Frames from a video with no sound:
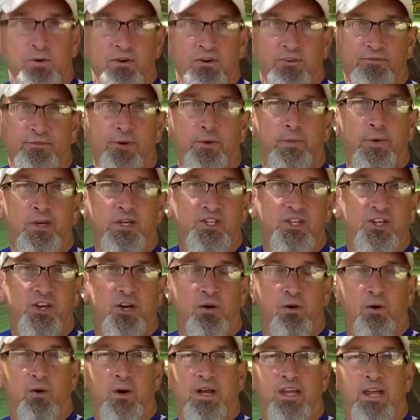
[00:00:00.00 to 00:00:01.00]
a few weeks
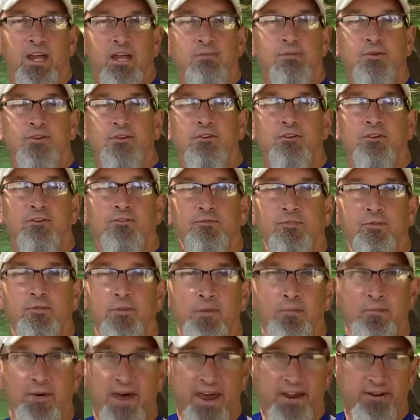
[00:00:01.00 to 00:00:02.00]
ago, I came to you from
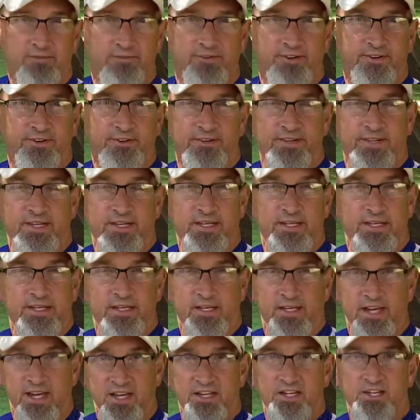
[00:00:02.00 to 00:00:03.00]
the battlefield
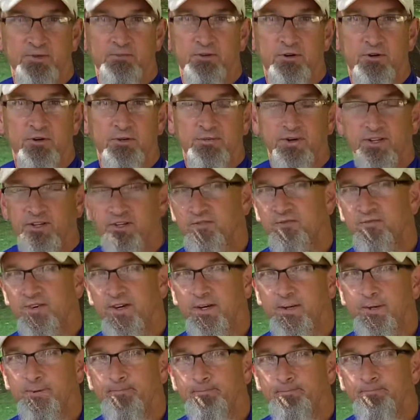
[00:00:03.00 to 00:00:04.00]
in Gettysburg,
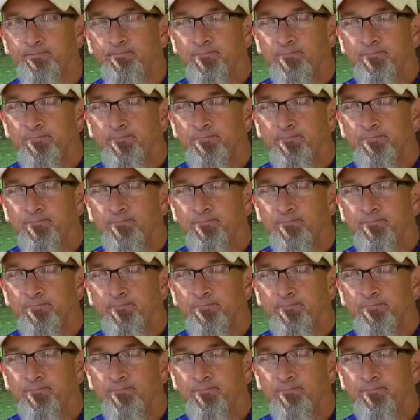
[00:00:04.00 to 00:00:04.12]
Pennsylvania,